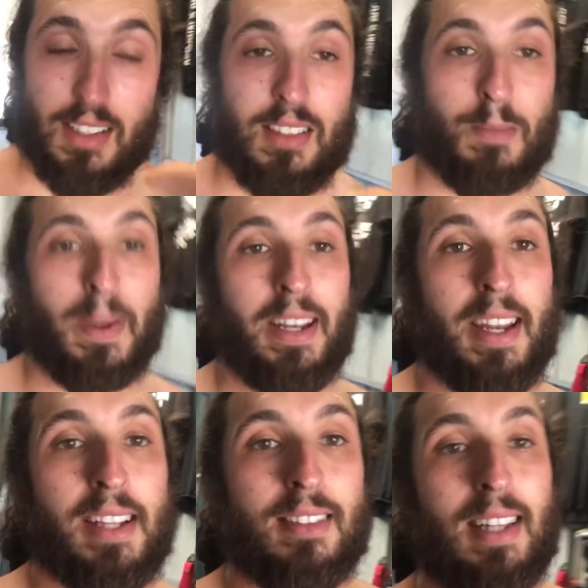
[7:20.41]
Speed
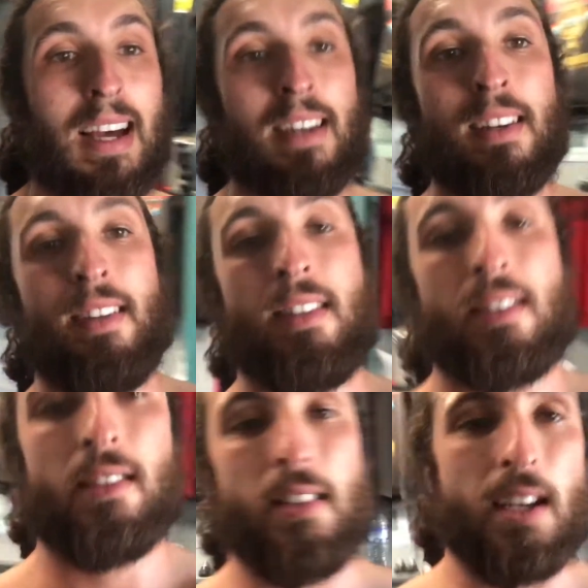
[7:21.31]
dead's done.
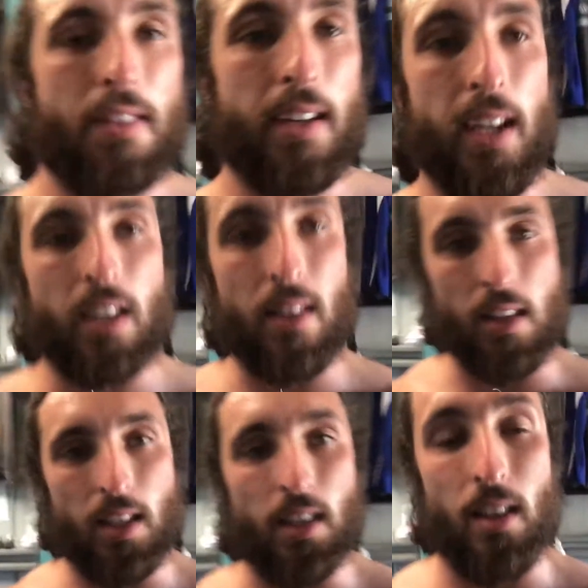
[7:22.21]
I think I got
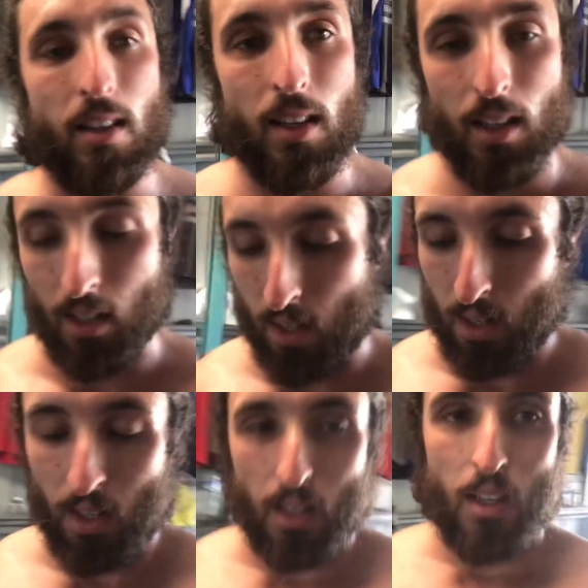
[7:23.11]
the
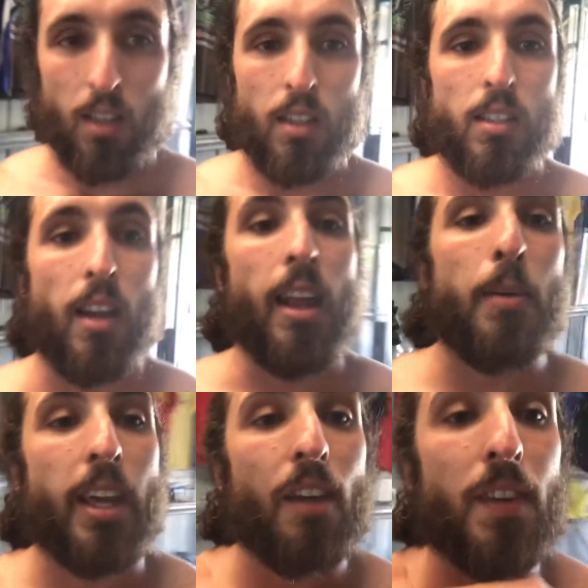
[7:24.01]

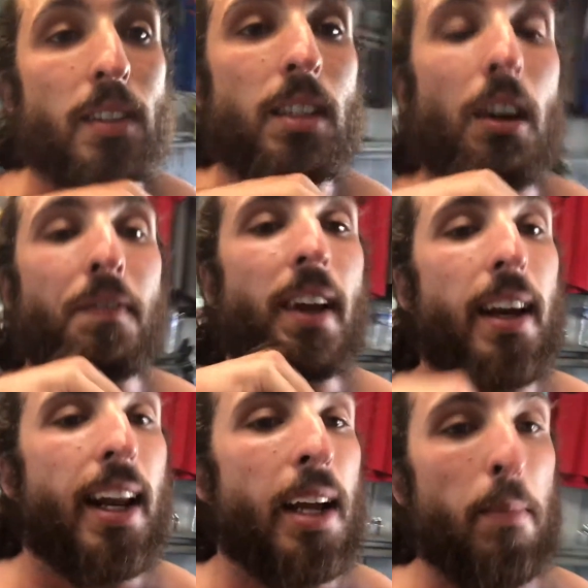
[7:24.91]
dynamic effort stuff
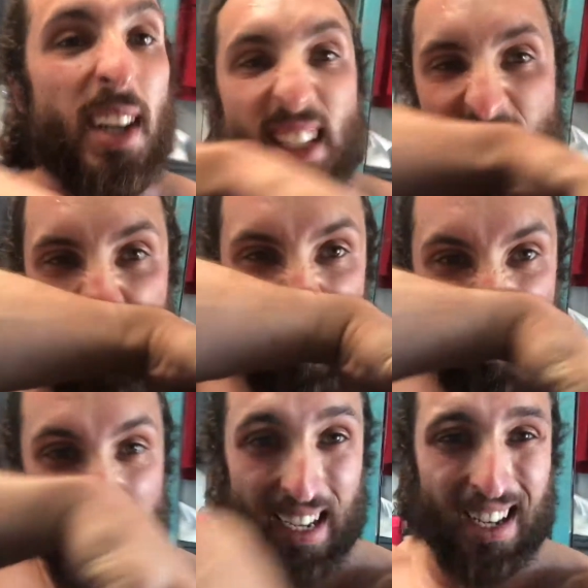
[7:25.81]
done in 8 minutes, like I
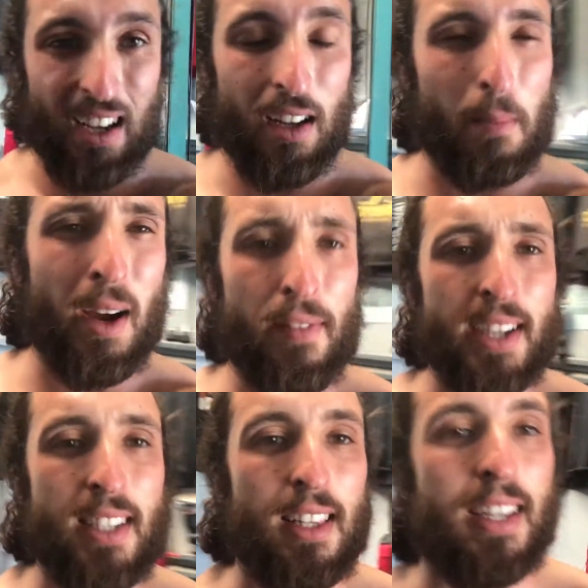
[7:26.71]
said. I might have
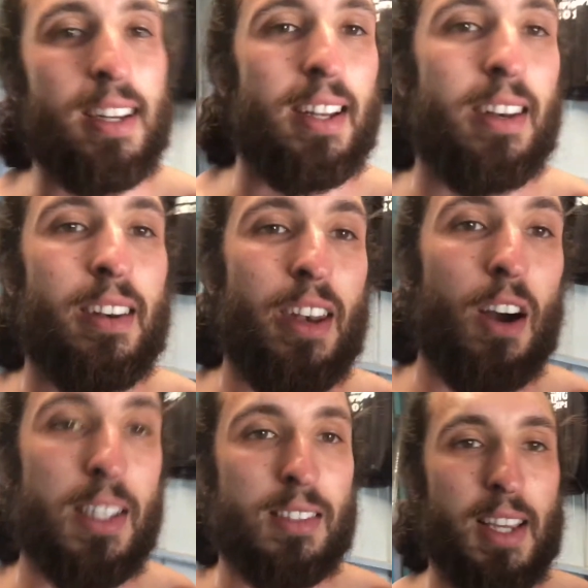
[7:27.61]
accidentally done
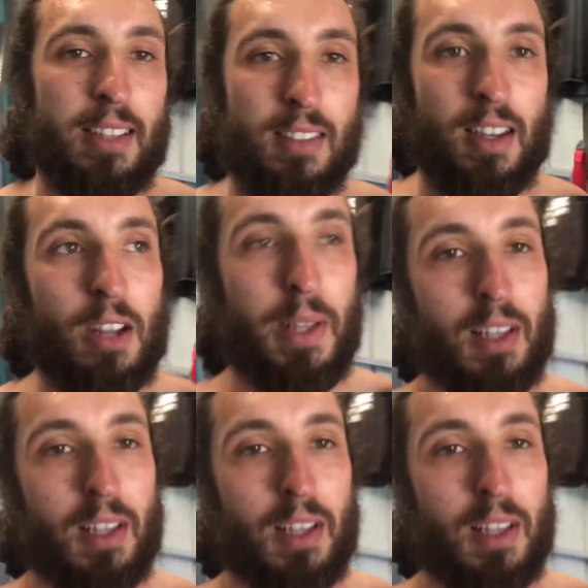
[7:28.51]
9 sets, I know I